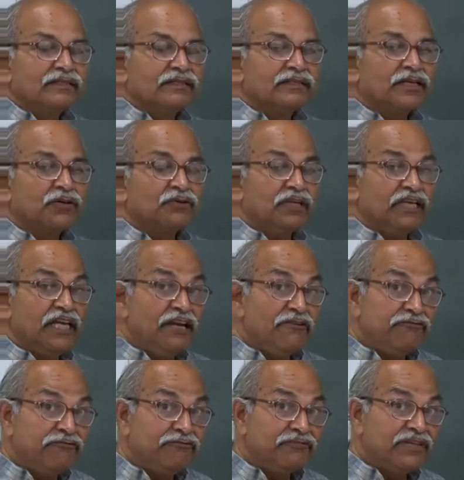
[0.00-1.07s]
Now,
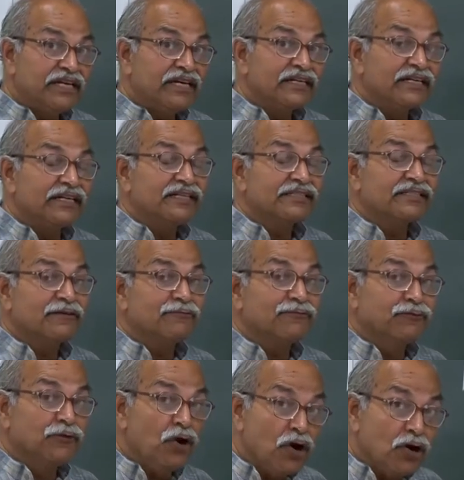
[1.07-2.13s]
if there is a
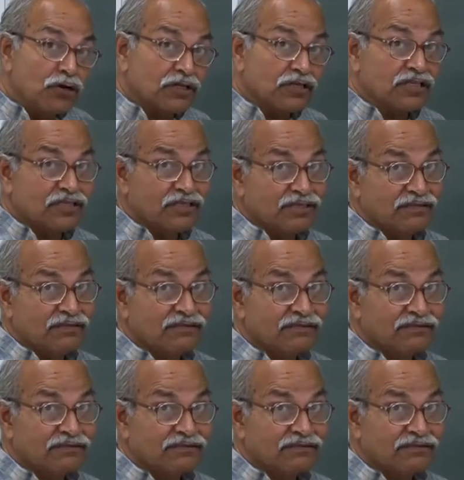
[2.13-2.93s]
force